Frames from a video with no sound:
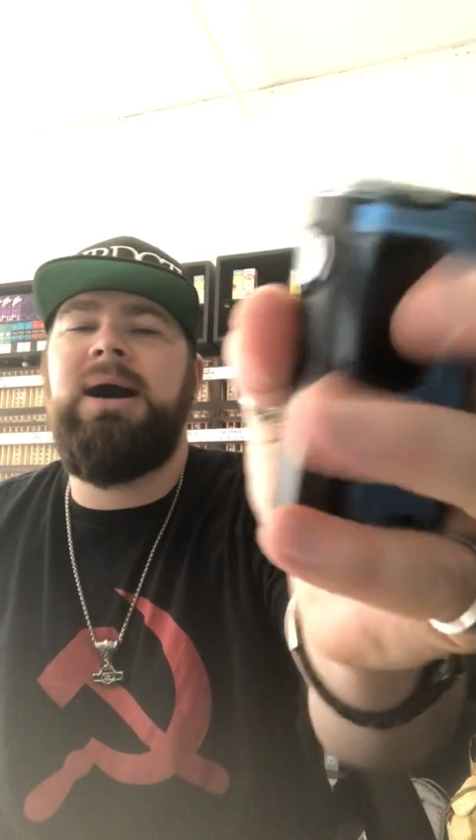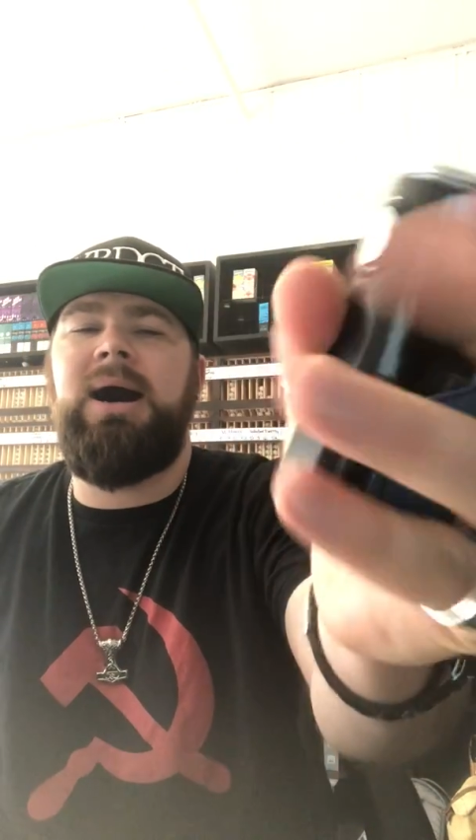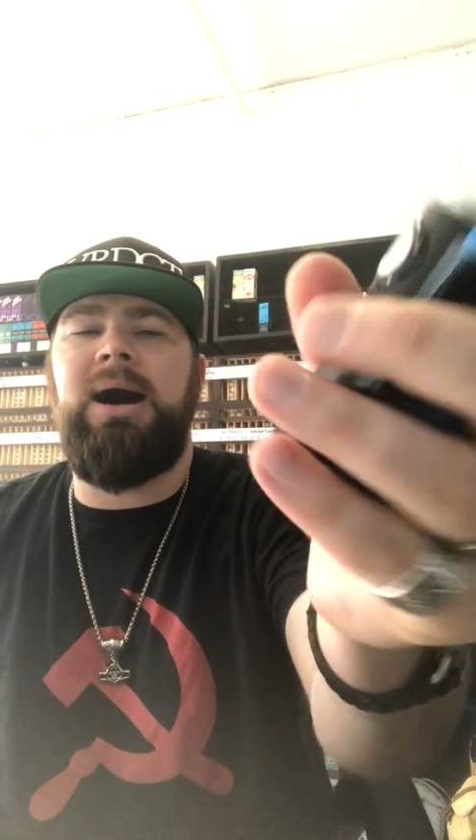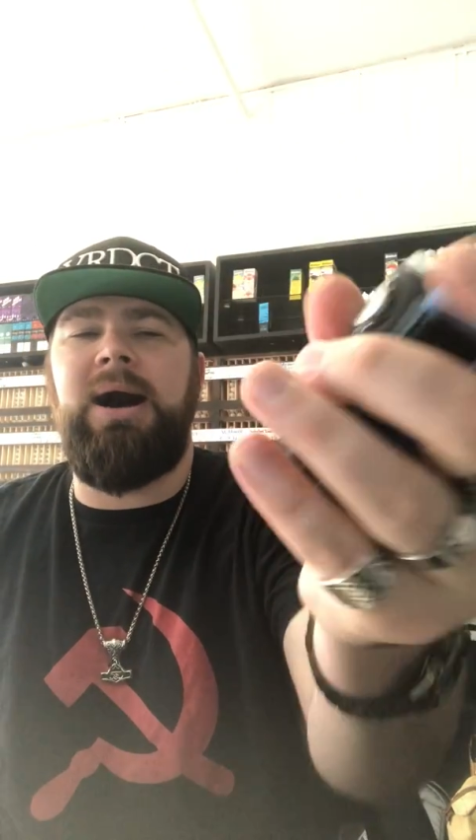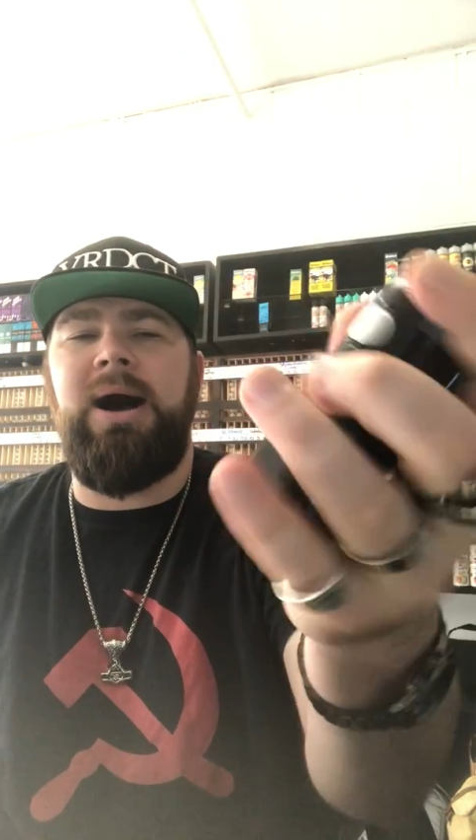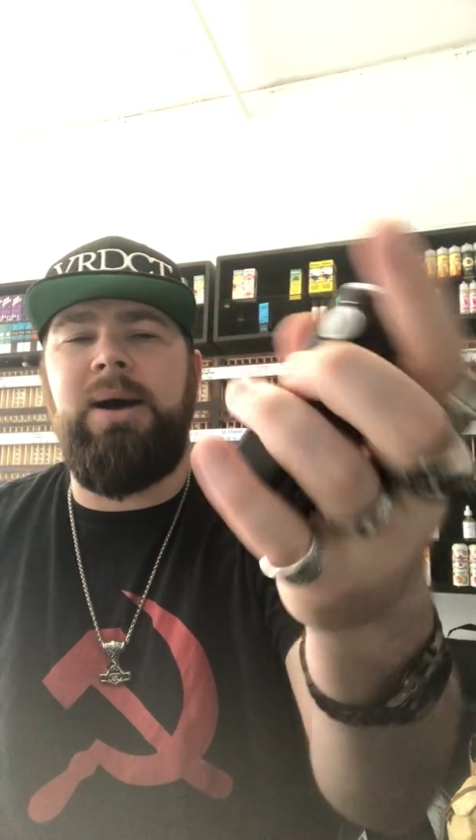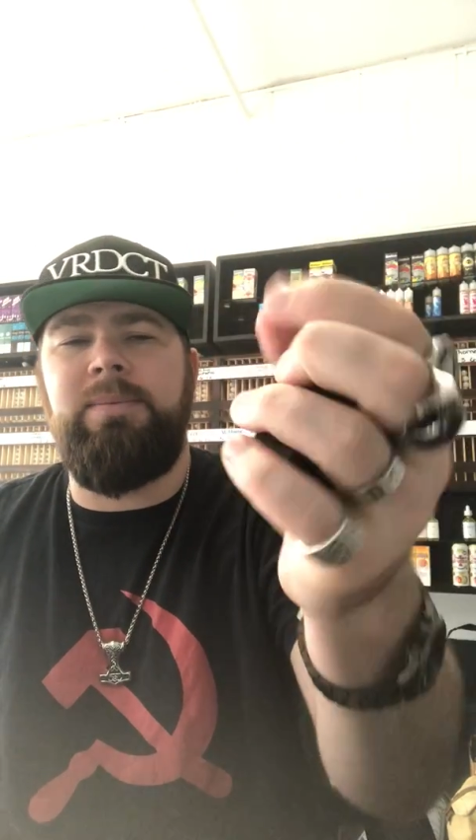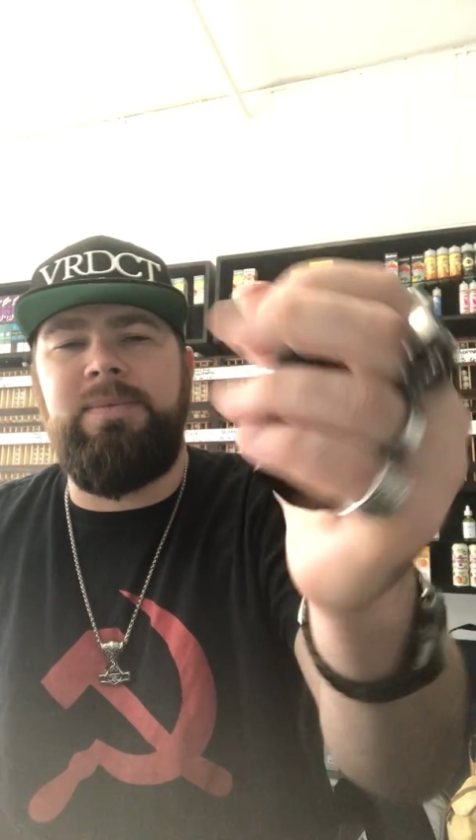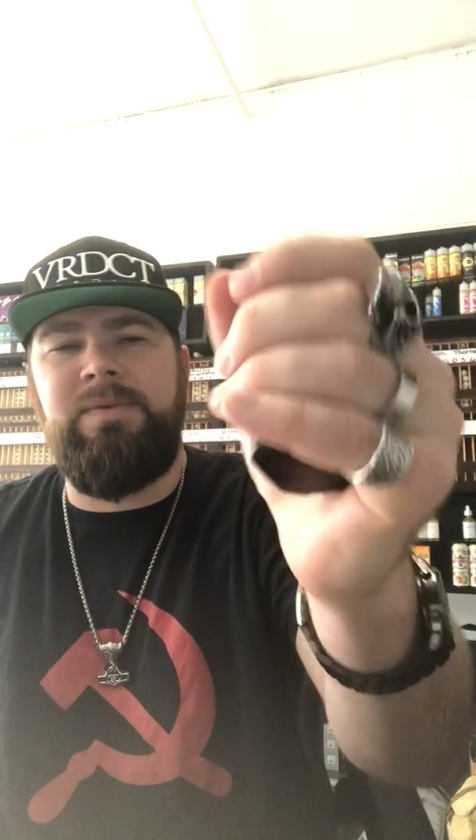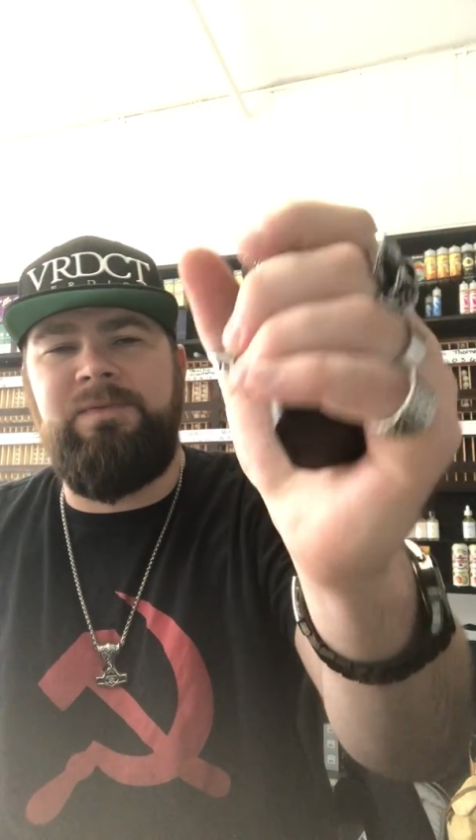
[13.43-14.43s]

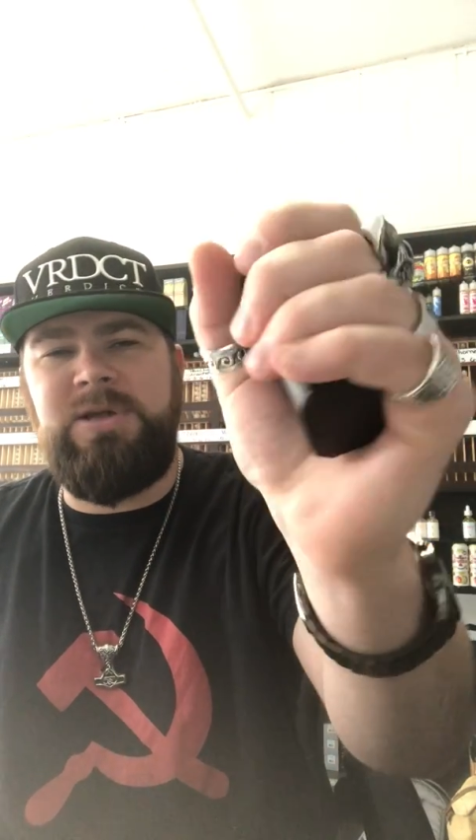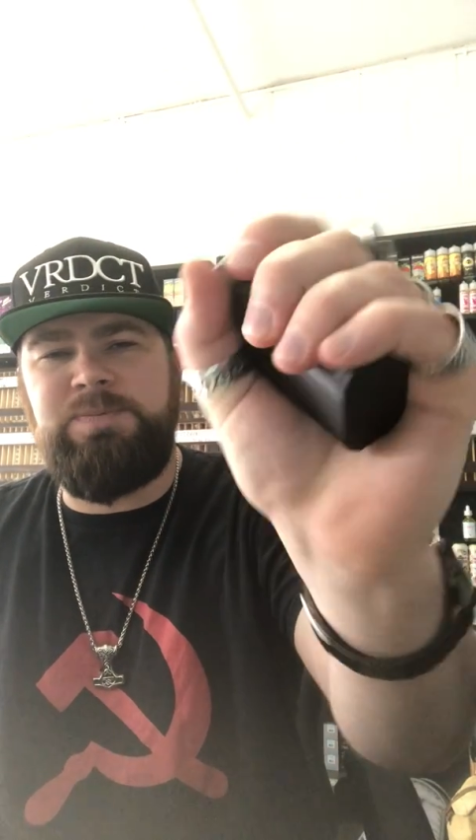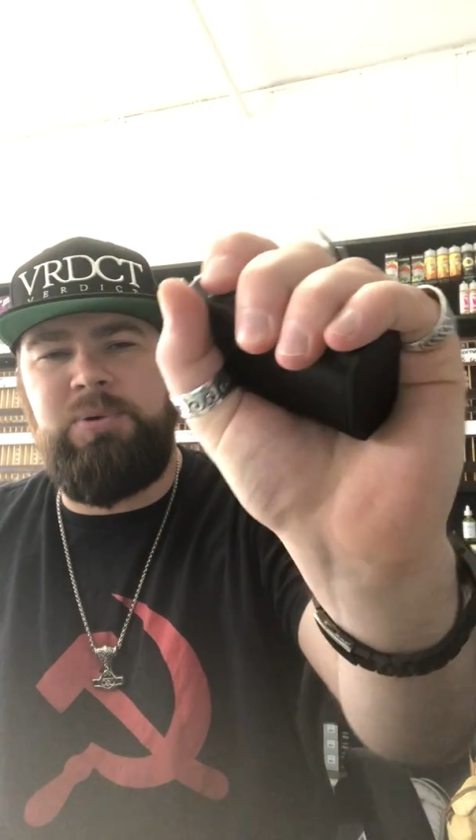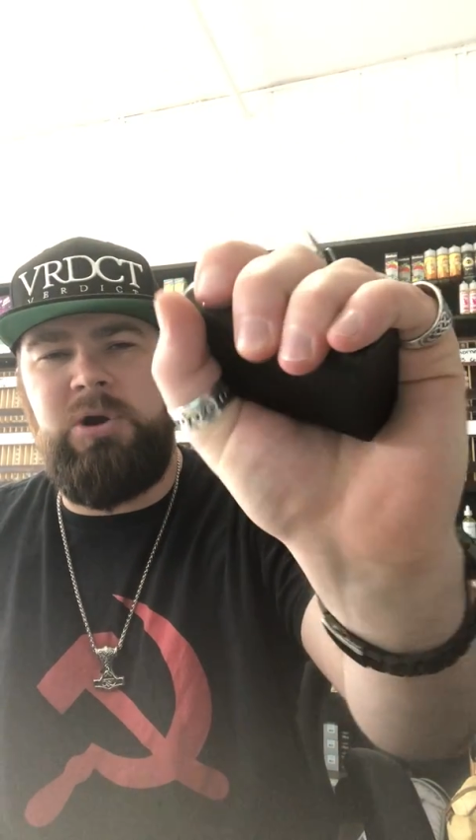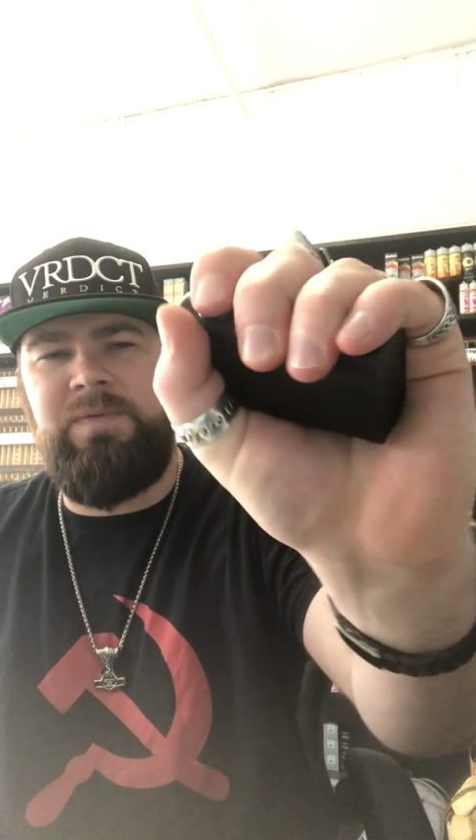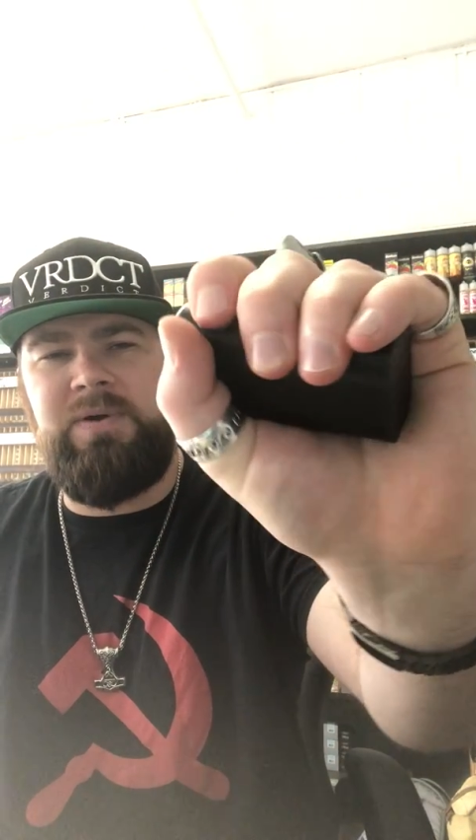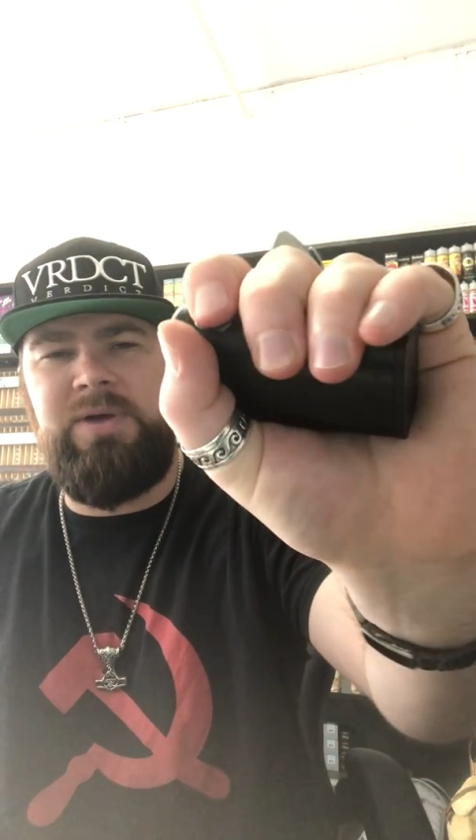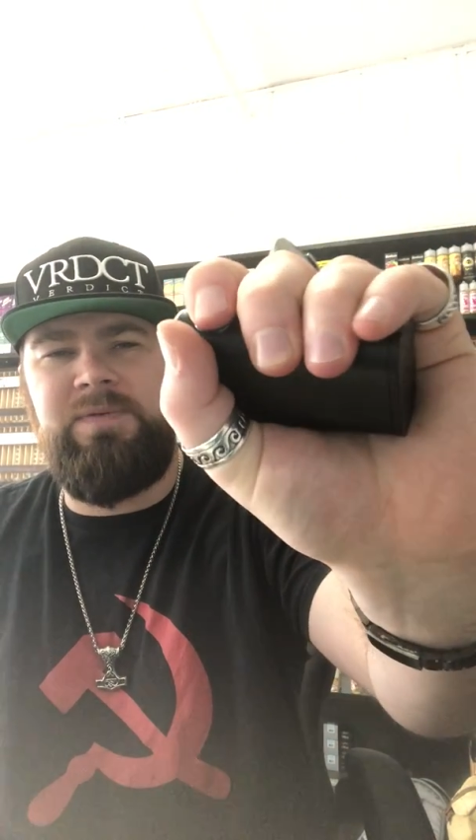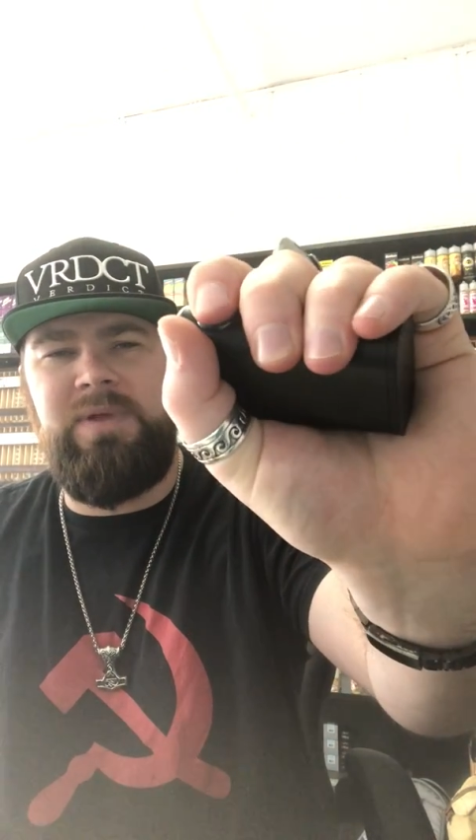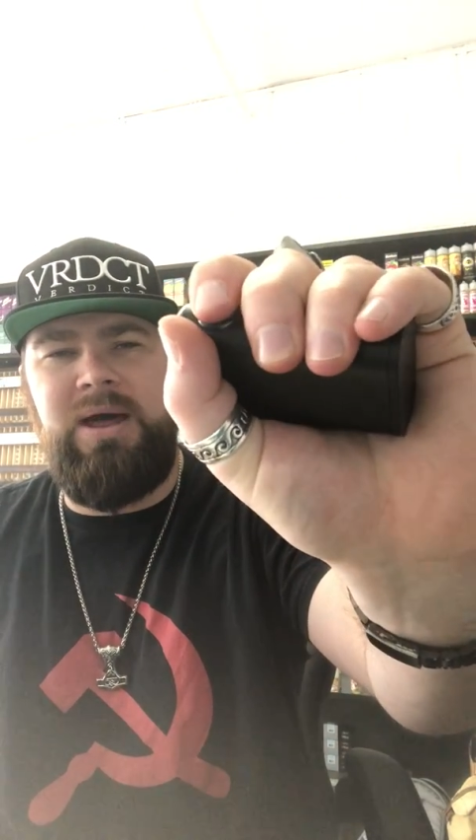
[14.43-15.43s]
Um, it fits
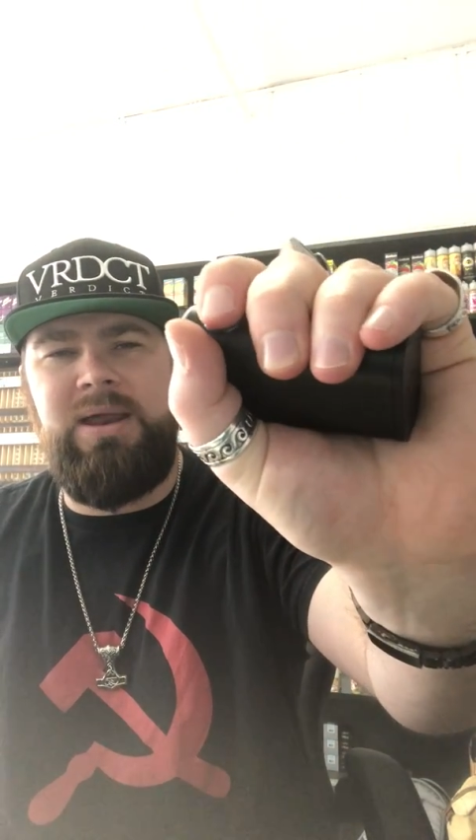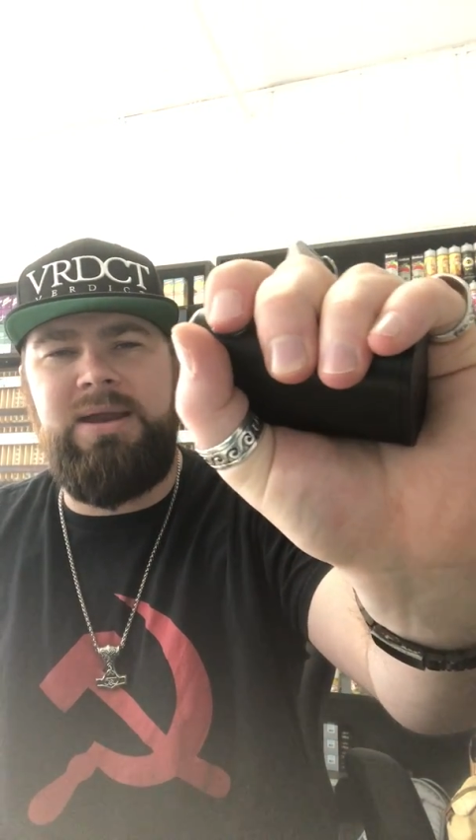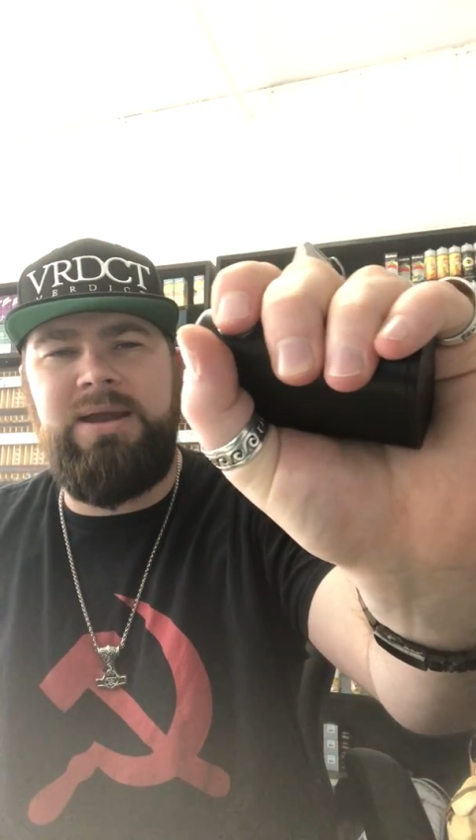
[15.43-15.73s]
perfectly for that